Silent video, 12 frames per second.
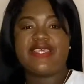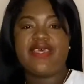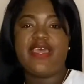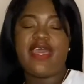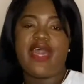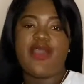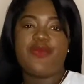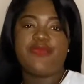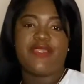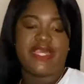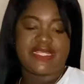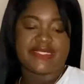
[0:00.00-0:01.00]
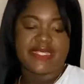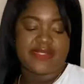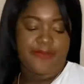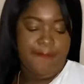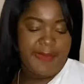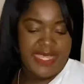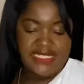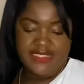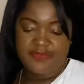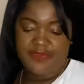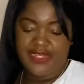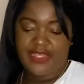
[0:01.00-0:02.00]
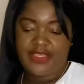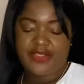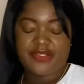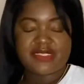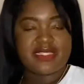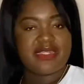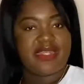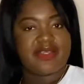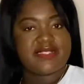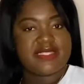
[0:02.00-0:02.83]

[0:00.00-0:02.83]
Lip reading: I hope you guys like the unboxing videos, and I'll see you